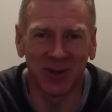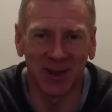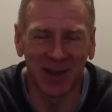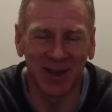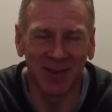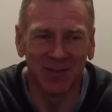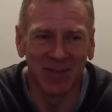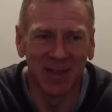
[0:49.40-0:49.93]

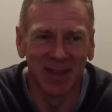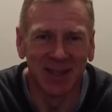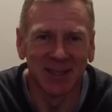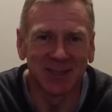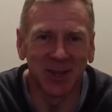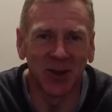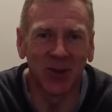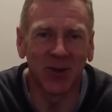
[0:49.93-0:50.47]
Yeah.
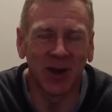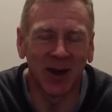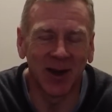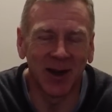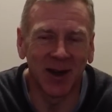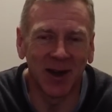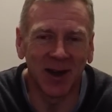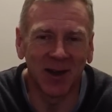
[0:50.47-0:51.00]
So
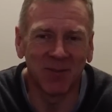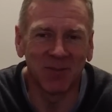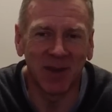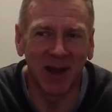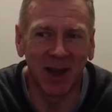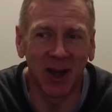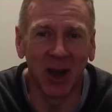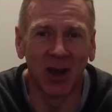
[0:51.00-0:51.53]

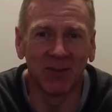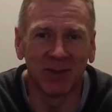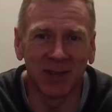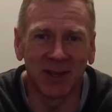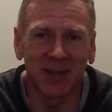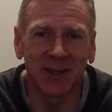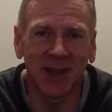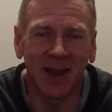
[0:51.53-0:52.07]
I loved
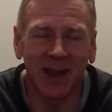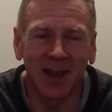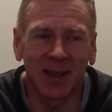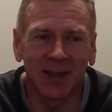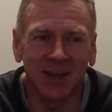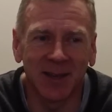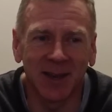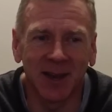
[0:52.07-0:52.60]
it.
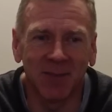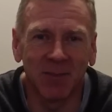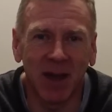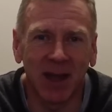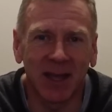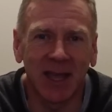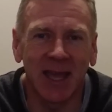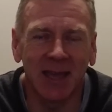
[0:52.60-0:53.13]

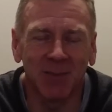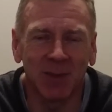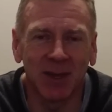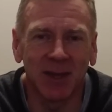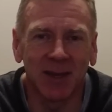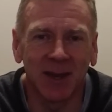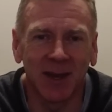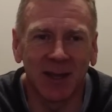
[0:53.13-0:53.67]
I came
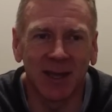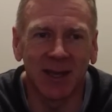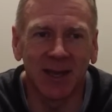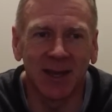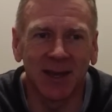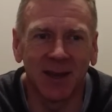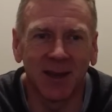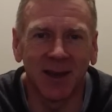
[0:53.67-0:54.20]
in
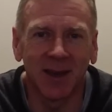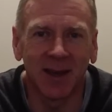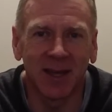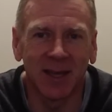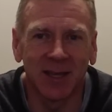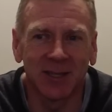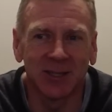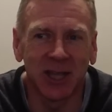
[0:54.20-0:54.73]
again
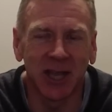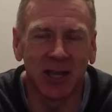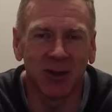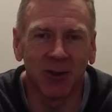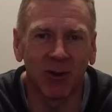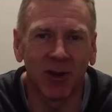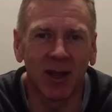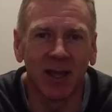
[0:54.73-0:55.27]
in
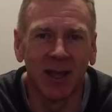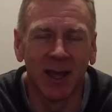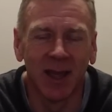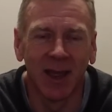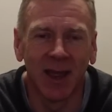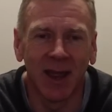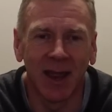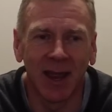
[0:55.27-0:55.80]
January
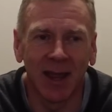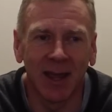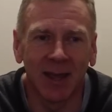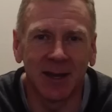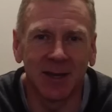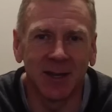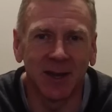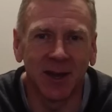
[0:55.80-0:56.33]

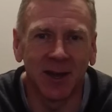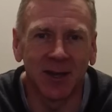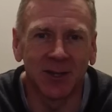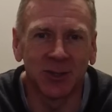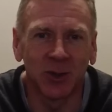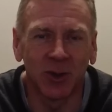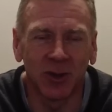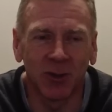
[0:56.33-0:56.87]
and
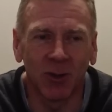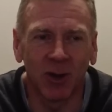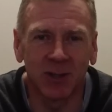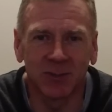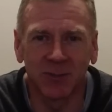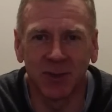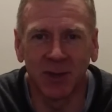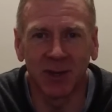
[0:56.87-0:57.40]
joined
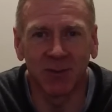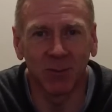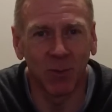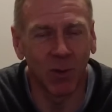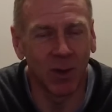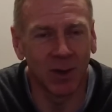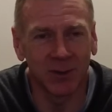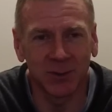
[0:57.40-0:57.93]
CrossFit.
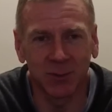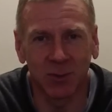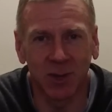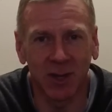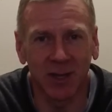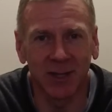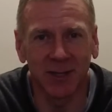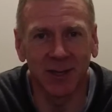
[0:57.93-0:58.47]
Was
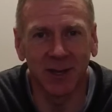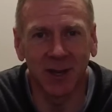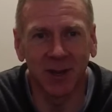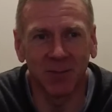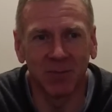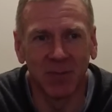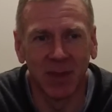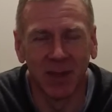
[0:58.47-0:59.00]
really
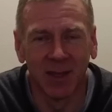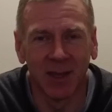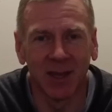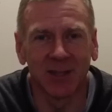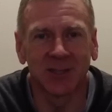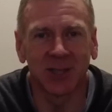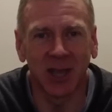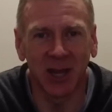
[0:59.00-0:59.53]

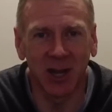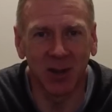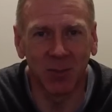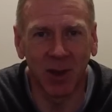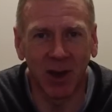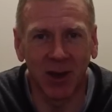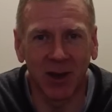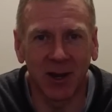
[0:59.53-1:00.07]
excited
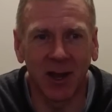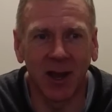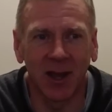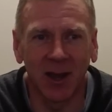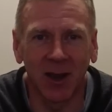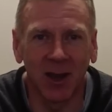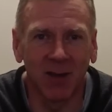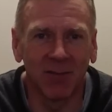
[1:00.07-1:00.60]
about it. I
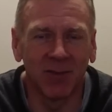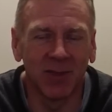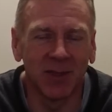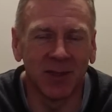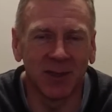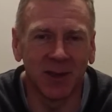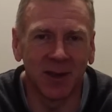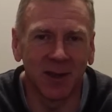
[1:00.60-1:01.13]
love
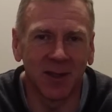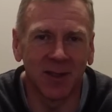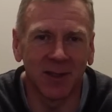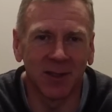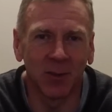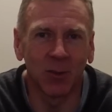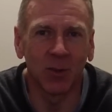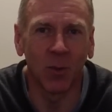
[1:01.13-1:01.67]
the
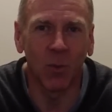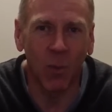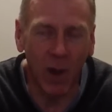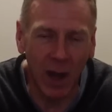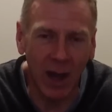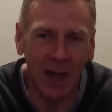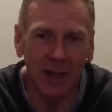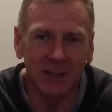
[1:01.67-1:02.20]

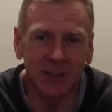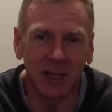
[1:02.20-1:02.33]
WODs.